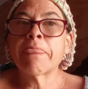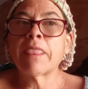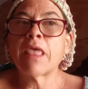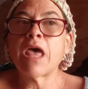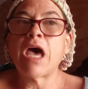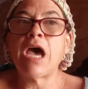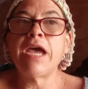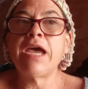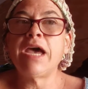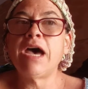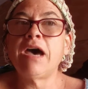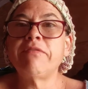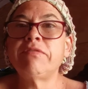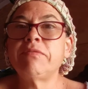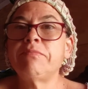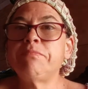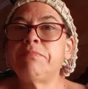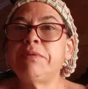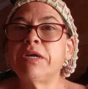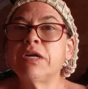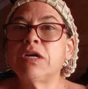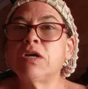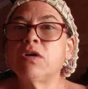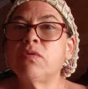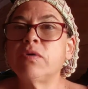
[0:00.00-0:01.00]
I haven't
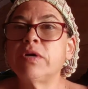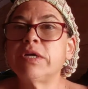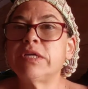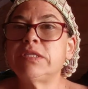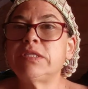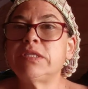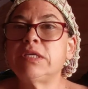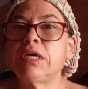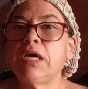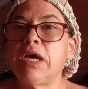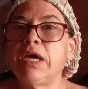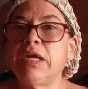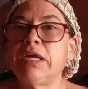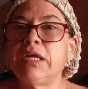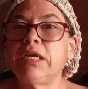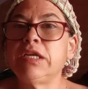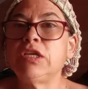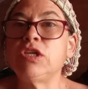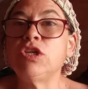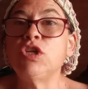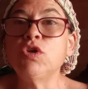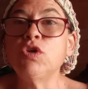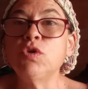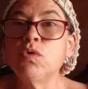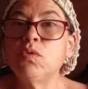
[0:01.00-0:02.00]
been going to any
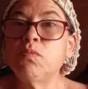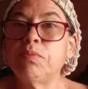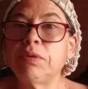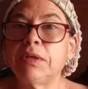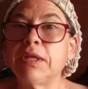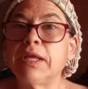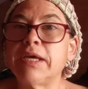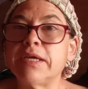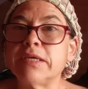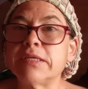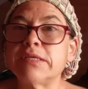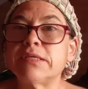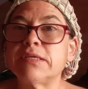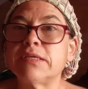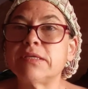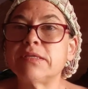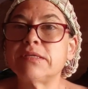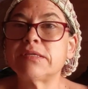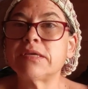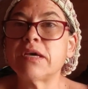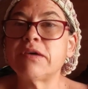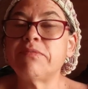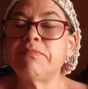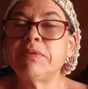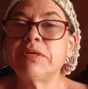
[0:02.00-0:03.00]
new
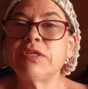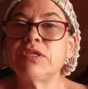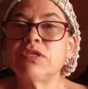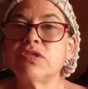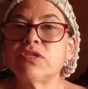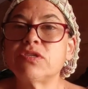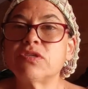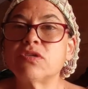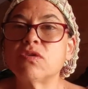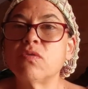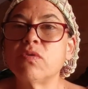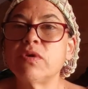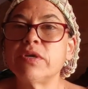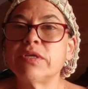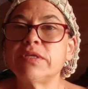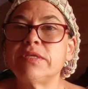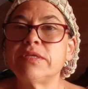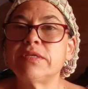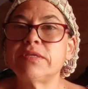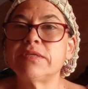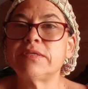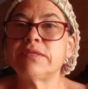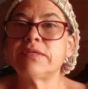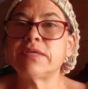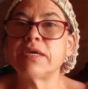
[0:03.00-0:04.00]
places. I've been just going to
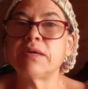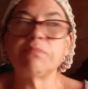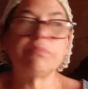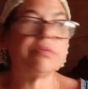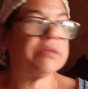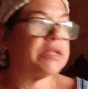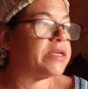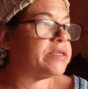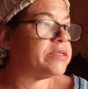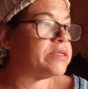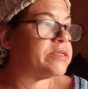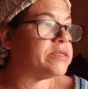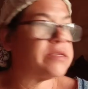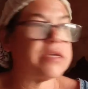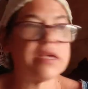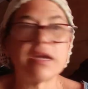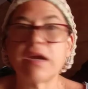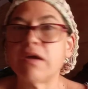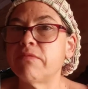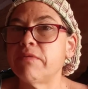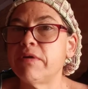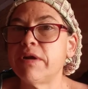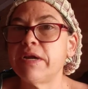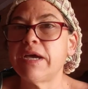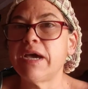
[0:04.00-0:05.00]
the same places that I
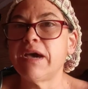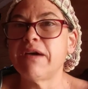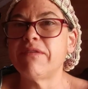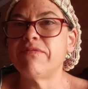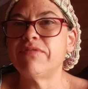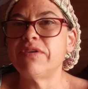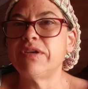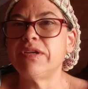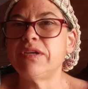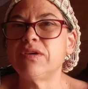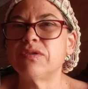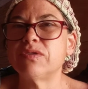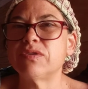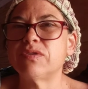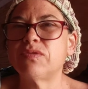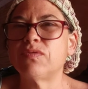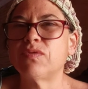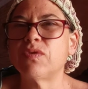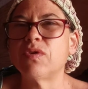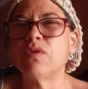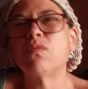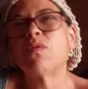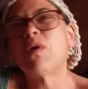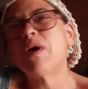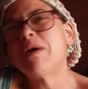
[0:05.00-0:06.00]
already have videos
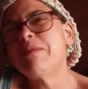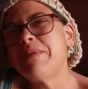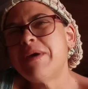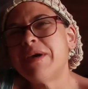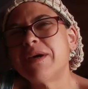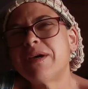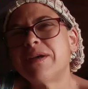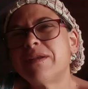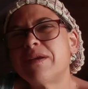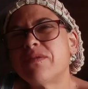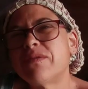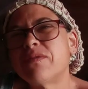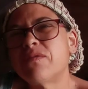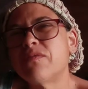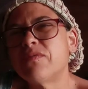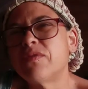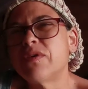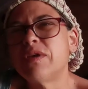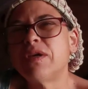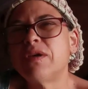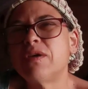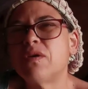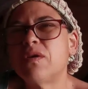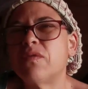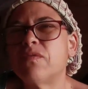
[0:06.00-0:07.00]
for. Why make another
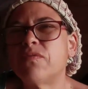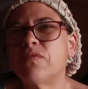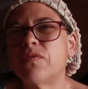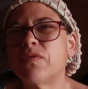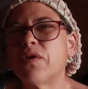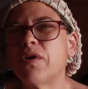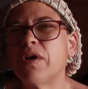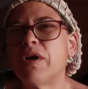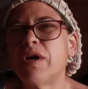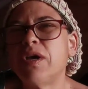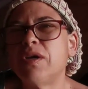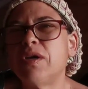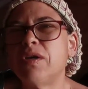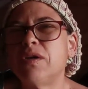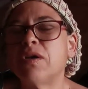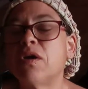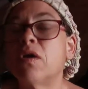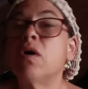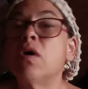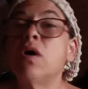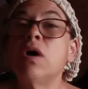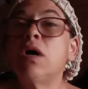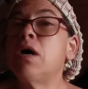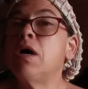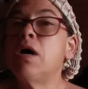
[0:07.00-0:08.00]
video for it, you
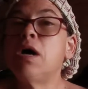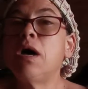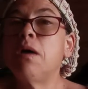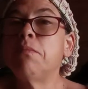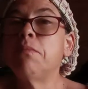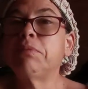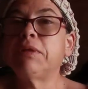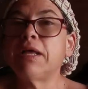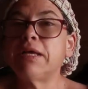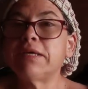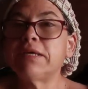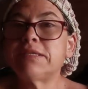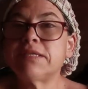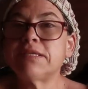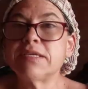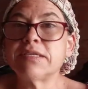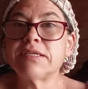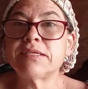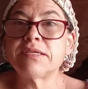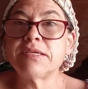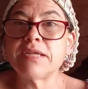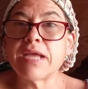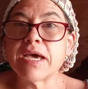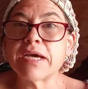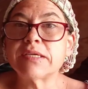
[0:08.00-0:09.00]
know? Plus
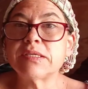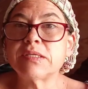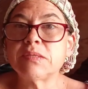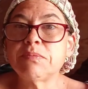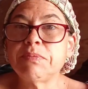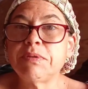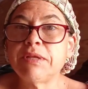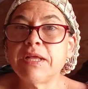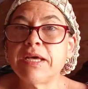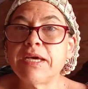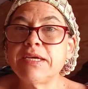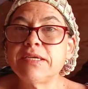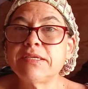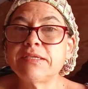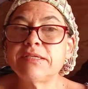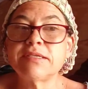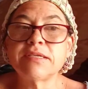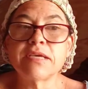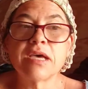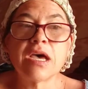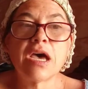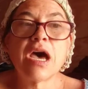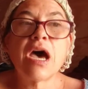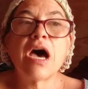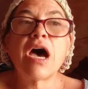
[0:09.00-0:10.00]
this next
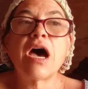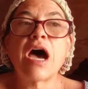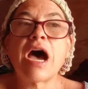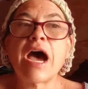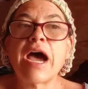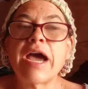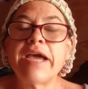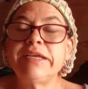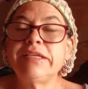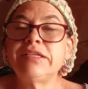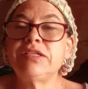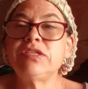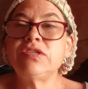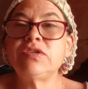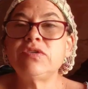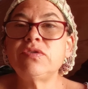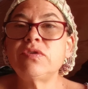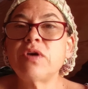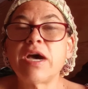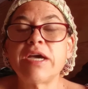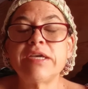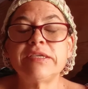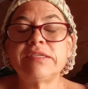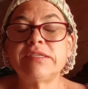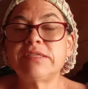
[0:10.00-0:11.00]
place, I do
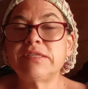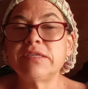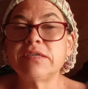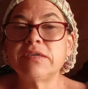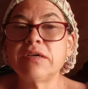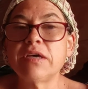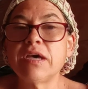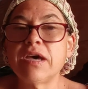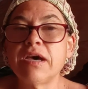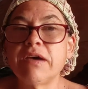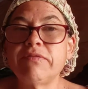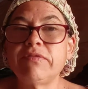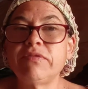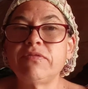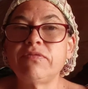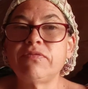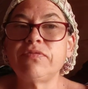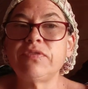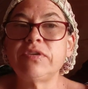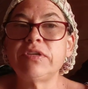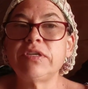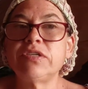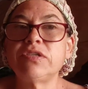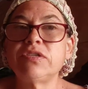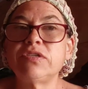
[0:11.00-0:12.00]
I still haven't
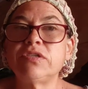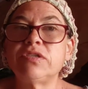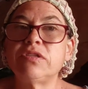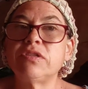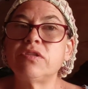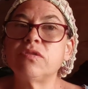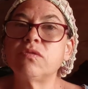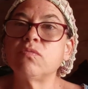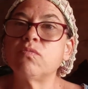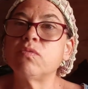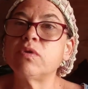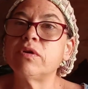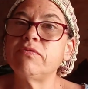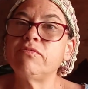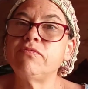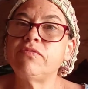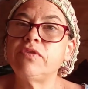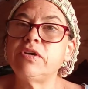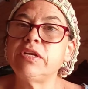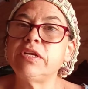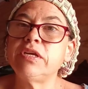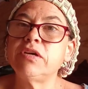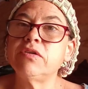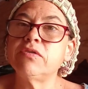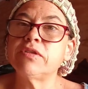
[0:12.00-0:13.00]
finished the one
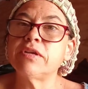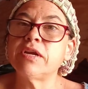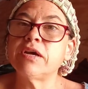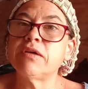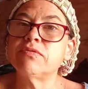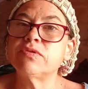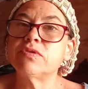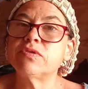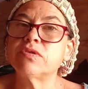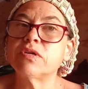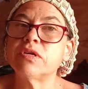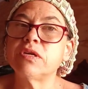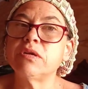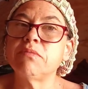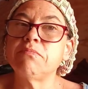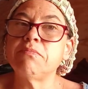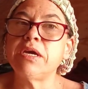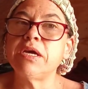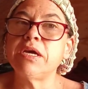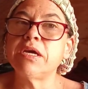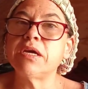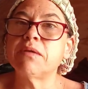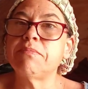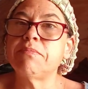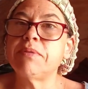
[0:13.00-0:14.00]
video that I was going to
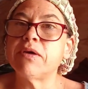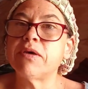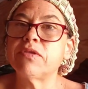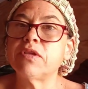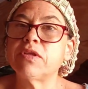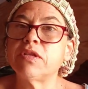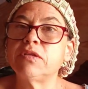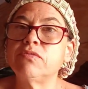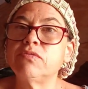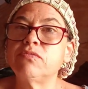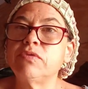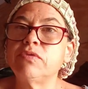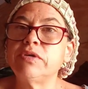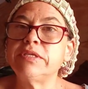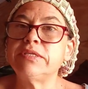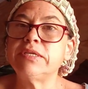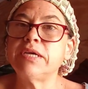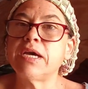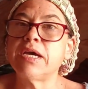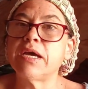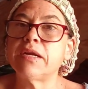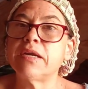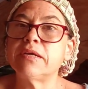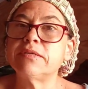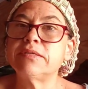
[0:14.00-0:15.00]
make about the
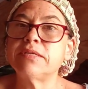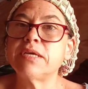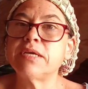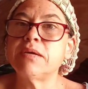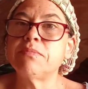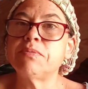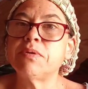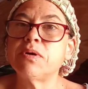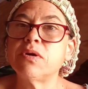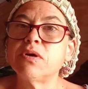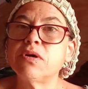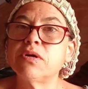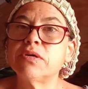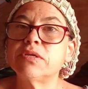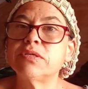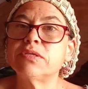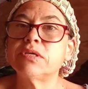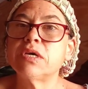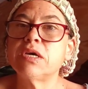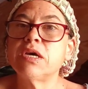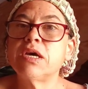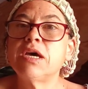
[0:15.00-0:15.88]
Louisiana state parks.